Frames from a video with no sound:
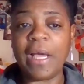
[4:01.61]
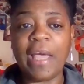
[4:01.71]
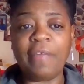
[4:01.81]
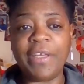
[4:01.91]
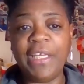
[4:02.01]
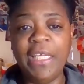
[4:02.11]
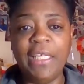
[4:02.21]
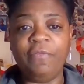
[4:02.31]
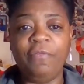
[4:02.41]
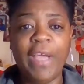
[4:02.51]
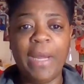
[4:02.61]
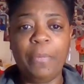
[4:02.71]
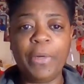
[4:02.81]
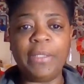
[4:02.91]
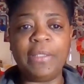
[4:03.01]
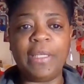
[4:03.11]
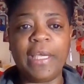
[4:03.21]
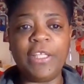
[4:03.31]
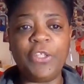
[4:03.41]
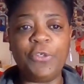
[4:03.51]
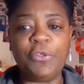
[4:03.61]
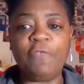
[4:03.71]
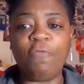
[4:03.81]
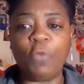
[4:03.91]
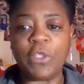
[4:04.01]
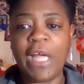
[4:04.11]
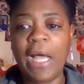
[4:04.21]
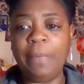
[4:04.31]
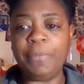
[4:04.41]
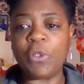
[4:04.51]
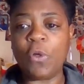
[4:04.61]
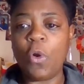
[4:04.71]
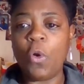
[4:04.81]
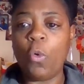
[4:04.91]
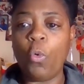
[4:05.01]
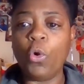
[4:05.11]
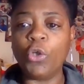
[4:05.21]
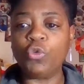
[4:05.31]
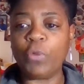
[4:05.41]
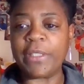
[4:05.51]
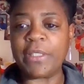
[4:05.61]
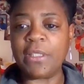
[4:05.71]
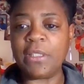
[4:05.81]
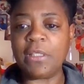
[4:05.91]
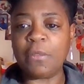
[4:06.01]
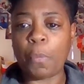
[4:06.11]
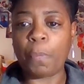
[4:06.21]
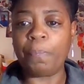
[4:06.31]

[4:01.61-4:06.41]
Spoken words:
I have a knit fabric that I can use for tops or dresses.